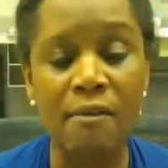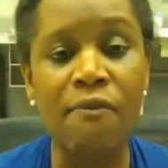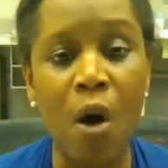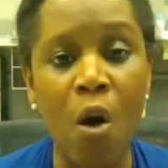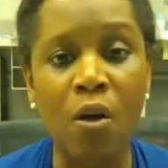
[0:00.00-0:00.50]

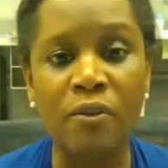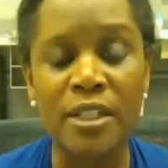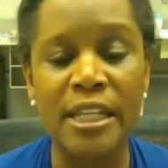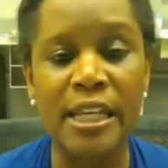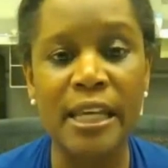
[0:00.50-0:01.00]

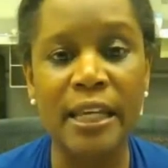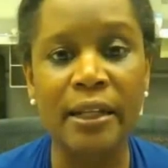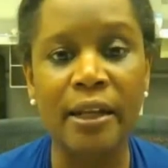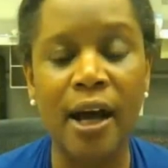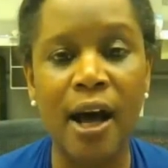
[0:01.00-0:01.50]
involved
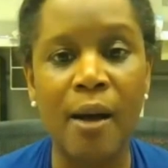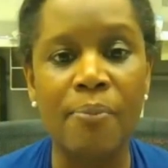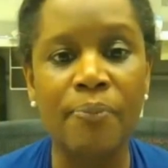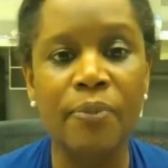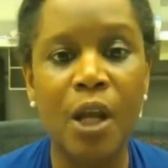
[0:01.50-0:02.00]
in
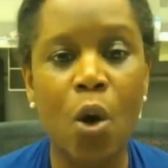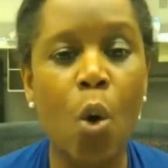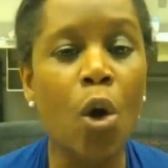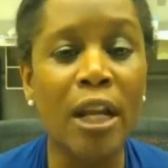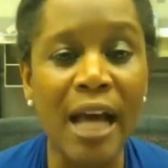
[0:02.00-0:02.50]

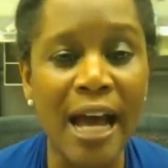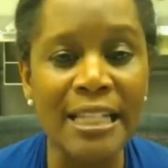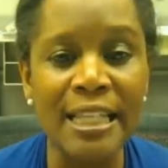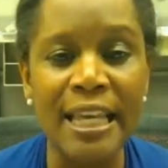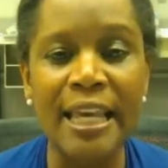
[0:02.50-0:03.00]

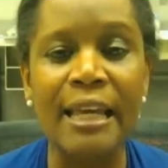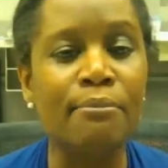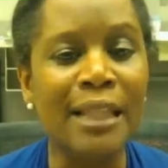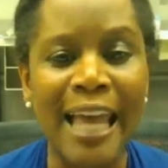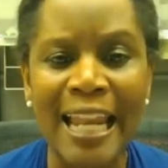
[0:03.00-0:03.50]
organizing
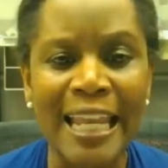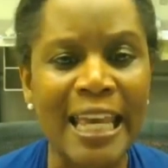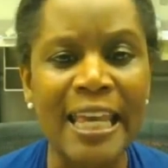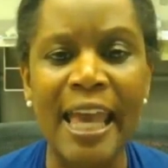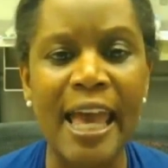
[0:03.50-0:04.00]
and
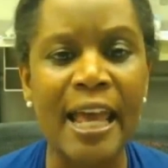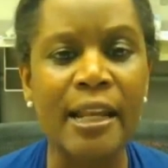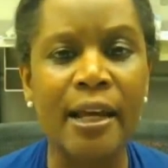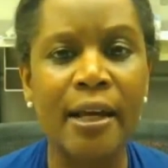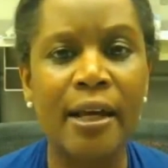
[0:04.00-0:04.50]
planning
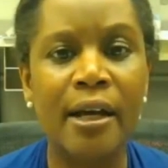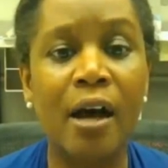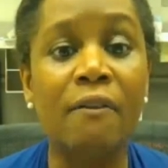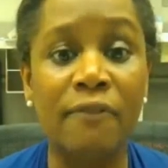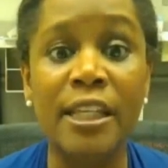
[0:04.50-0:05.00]
and
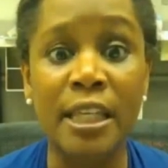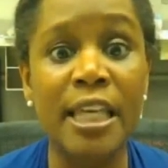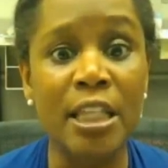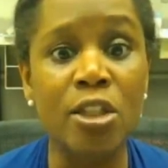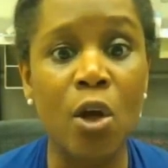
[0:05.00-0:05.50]
of the
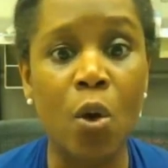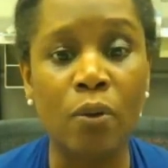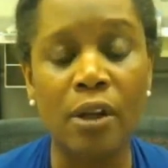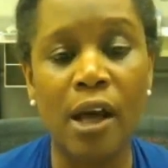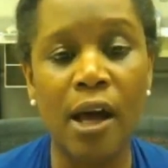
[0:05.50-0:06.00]

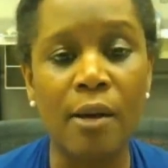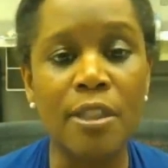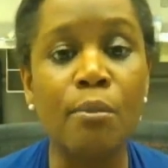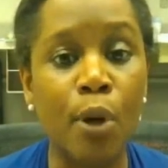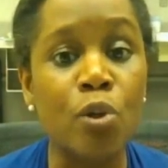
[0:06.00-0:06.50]
Keystone
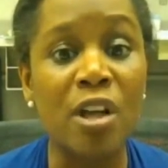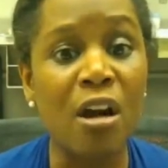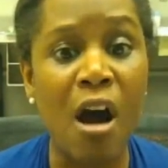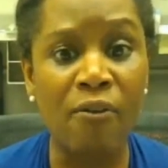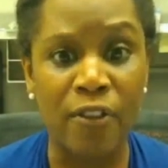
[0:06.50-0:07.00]
Symposia
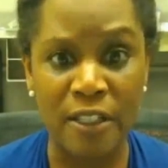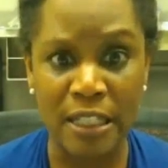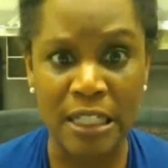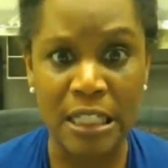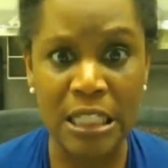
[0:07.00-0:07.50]

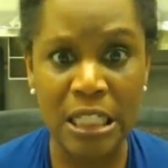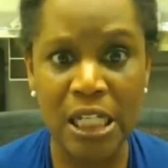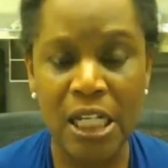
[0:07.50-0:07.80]
conferences.